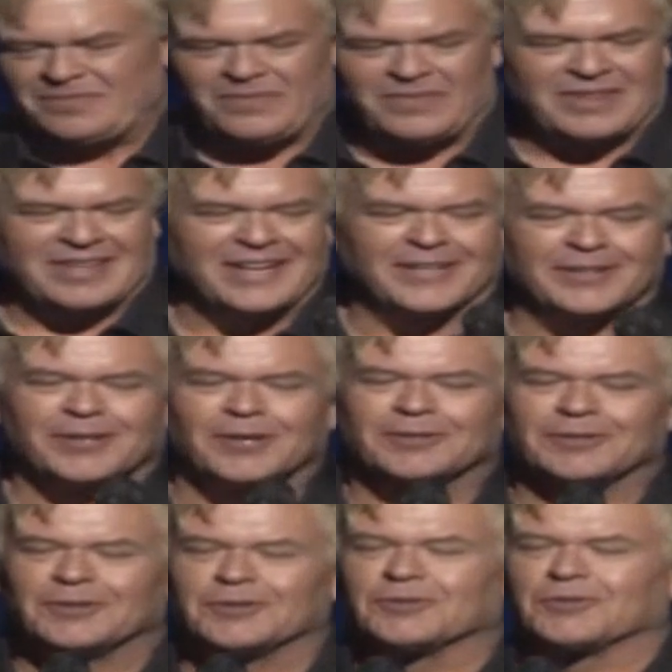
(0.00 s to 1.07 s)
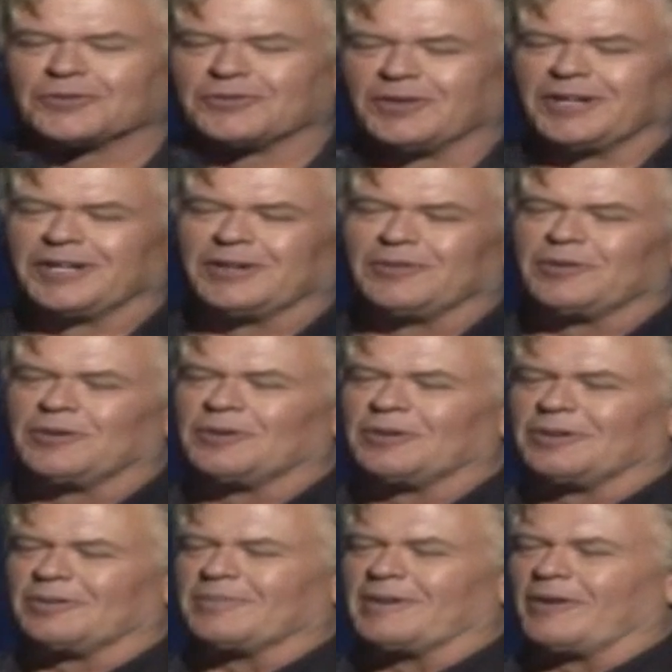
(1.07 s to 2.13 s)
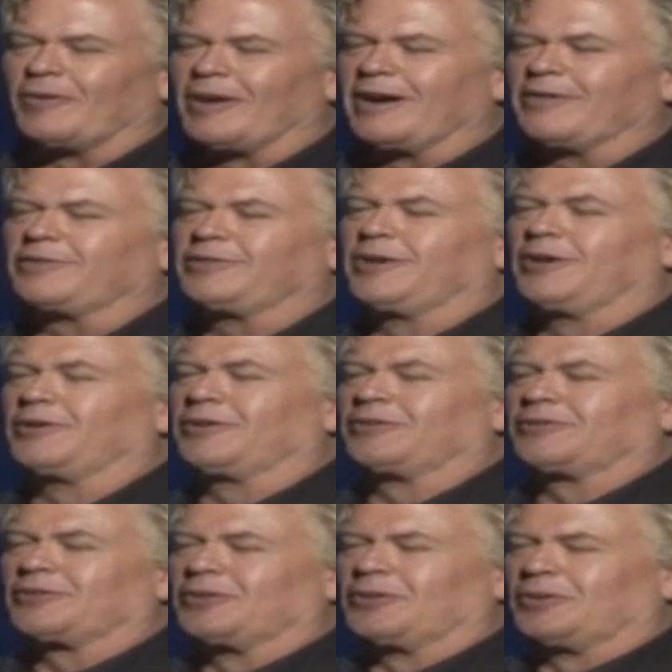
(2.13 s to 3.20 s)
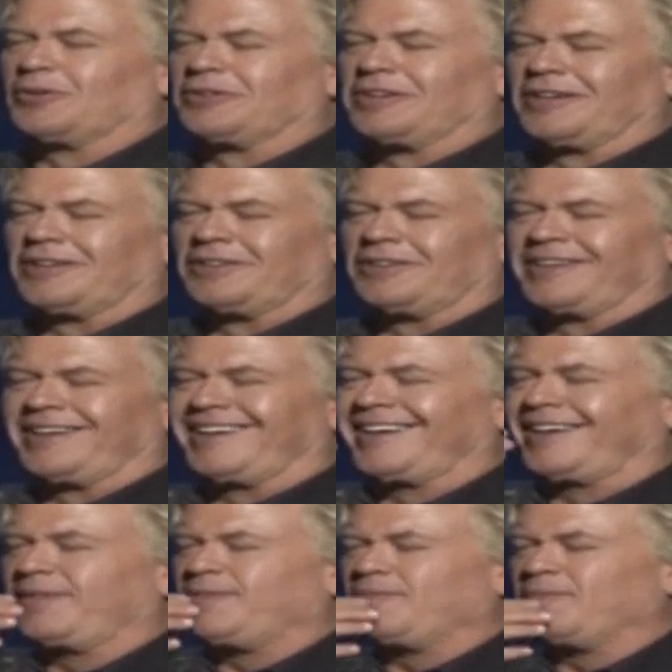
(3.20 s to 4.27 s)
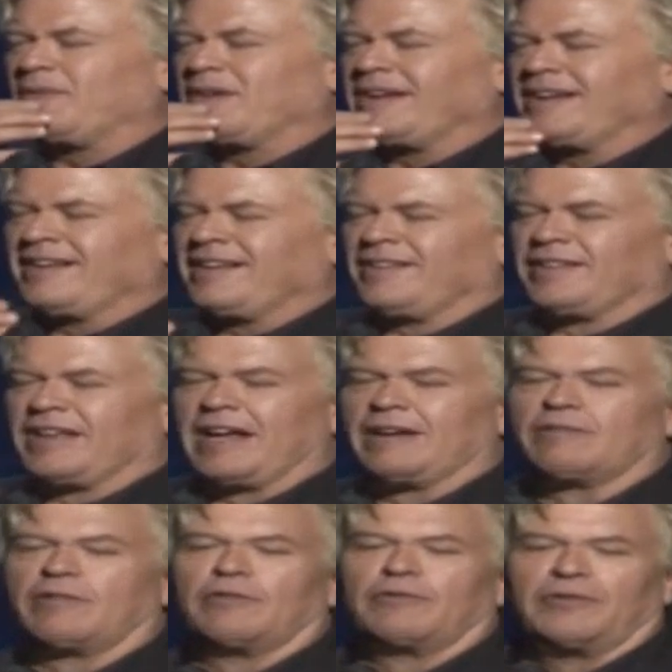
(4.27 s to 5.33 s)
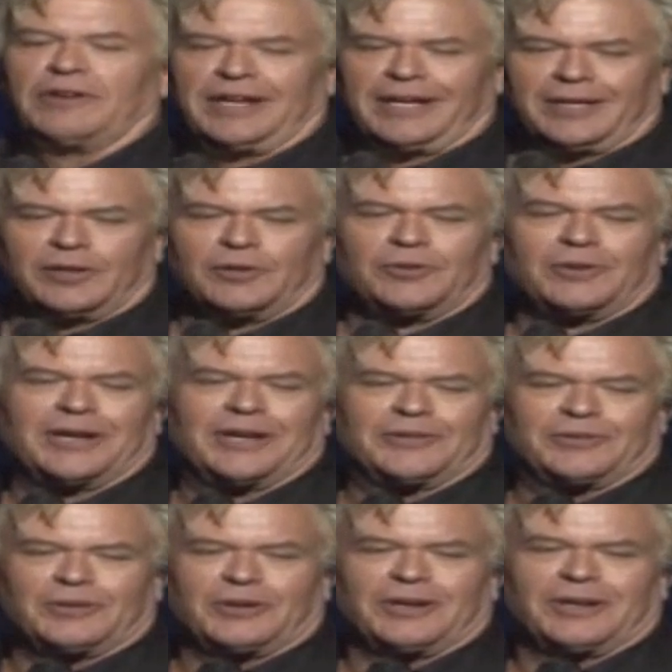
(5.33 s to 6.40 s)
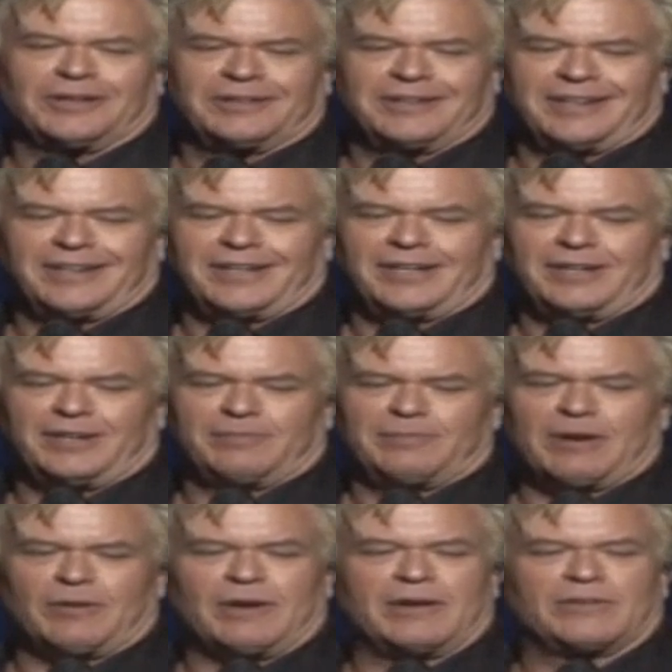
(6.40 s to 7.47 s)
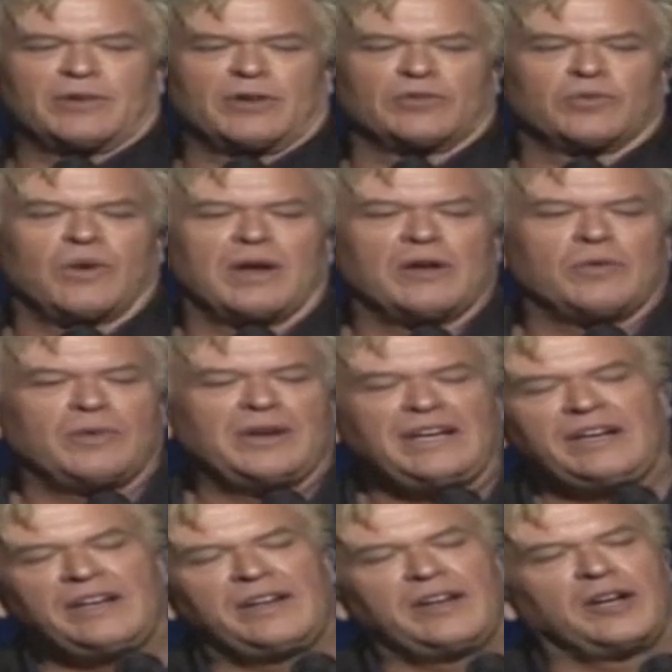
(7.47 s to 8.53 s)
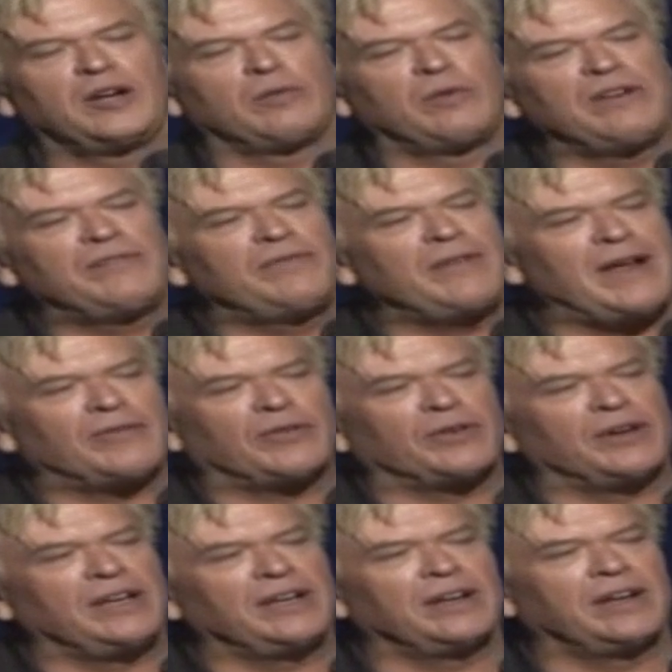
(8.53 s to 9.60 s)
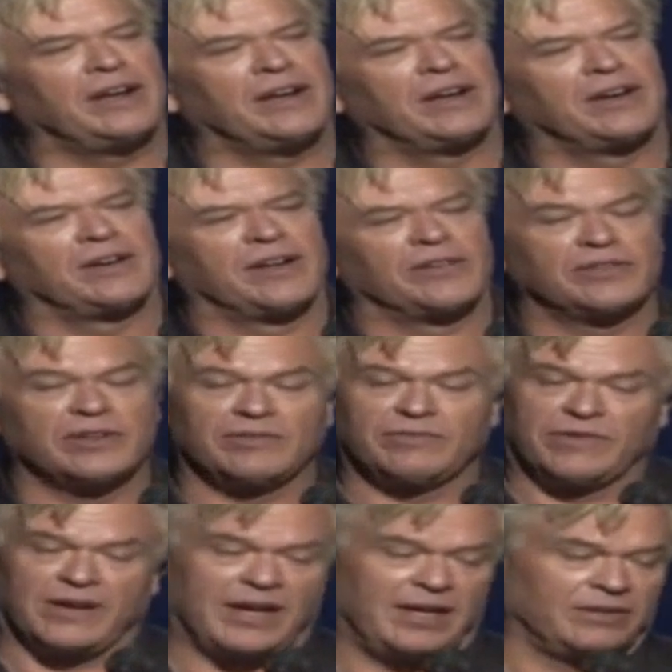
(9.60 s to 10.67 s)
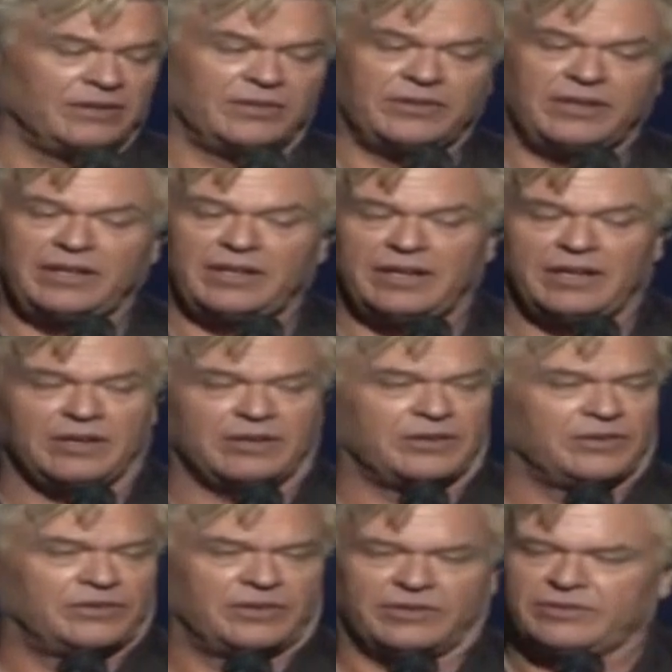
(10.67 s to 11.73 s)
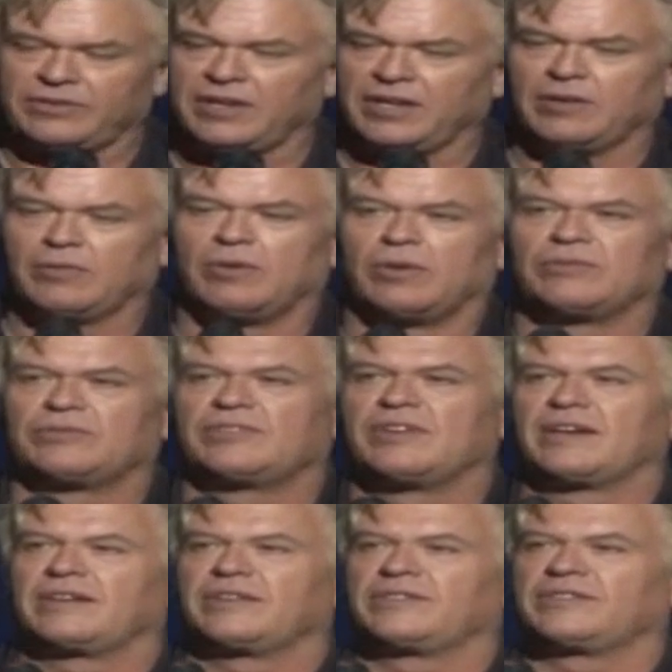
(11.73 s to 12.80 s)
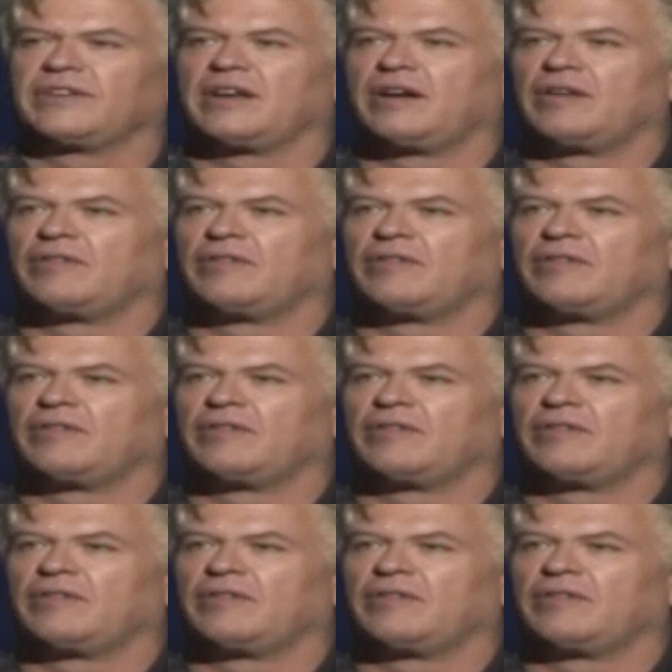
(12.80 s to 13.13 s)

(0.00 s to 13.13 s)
I thought this was funny. We were at my wife's yoga school the other day, and they have a vegan restaurant there, and my wife goes, why don't we eat here? We've never eaten here. And I said, fine, let's eat here, because this dick won't suck itself.